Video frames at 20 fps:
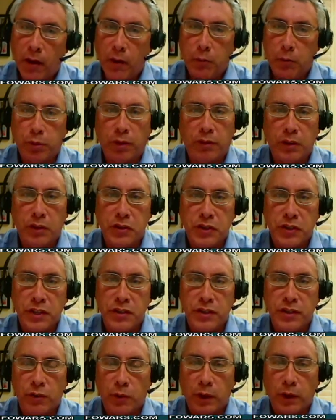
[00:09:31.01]
the
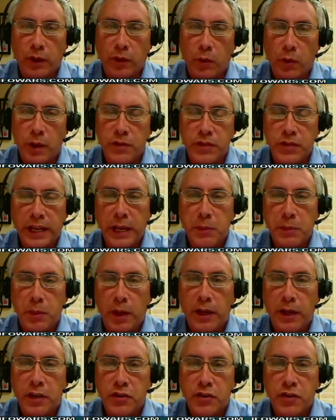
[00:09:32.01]
privileges, and we're the ones that get
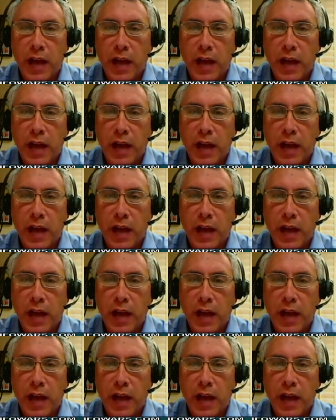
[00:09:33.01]
punished.